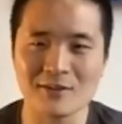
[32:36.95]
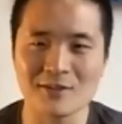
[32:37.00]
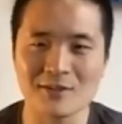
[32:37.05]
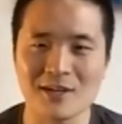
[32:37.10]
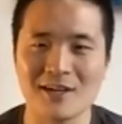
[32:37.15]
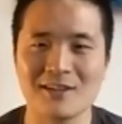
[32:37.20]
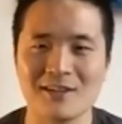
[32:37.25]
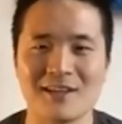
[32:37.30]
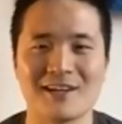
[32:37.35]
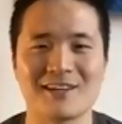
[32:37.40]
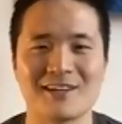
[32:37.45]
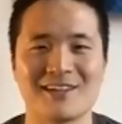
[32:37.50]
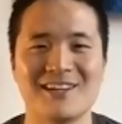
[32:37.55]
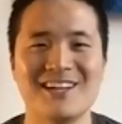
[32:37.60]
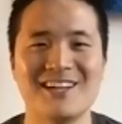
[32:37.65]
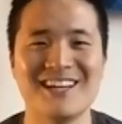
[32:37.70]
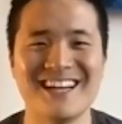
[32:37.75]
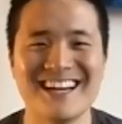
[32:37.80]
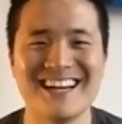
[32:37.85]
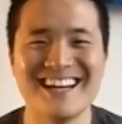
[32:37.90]
You're not like
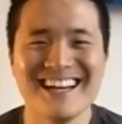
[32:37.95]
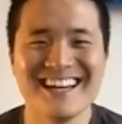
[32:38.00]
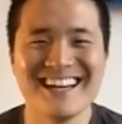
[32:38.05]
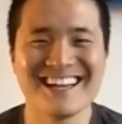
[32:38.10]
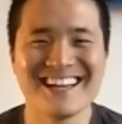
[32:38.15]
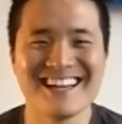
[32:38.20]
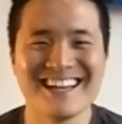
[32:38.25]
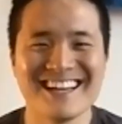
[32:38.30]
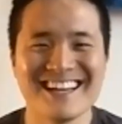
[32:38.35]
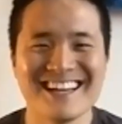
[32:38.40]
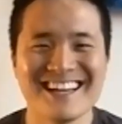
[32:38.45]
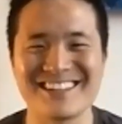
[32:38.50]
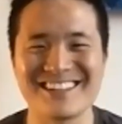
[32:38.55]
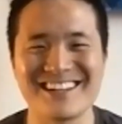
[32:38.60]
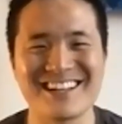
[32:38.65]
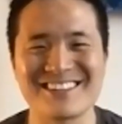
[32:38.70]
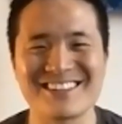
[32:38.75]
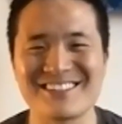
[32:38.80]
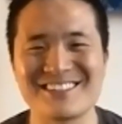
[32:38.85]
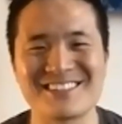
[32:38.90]
you're
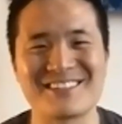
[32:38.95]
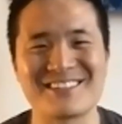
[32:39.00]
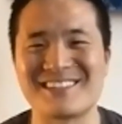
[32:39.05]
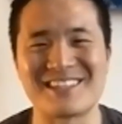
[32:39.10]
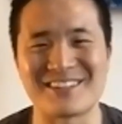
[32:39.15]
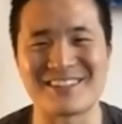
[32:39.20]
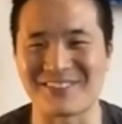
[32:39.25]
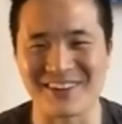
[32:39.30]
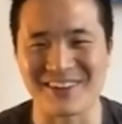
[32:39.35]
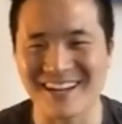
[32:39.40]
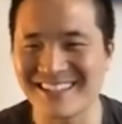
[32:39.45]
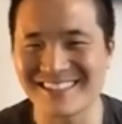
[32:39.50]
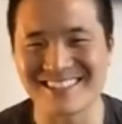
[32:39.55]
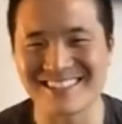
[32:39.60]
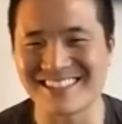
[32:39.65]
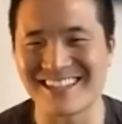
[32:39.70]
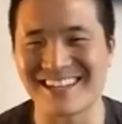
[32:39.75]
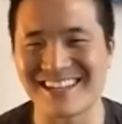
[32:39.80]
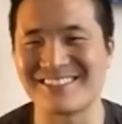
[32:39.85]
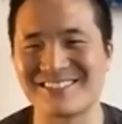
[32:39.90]
not doing something crazy.
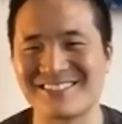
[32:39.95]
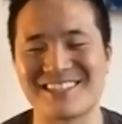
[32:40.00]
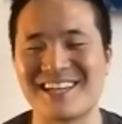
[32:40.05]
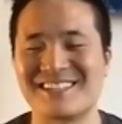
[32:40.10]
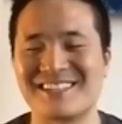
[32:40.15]
You know what I'm saying?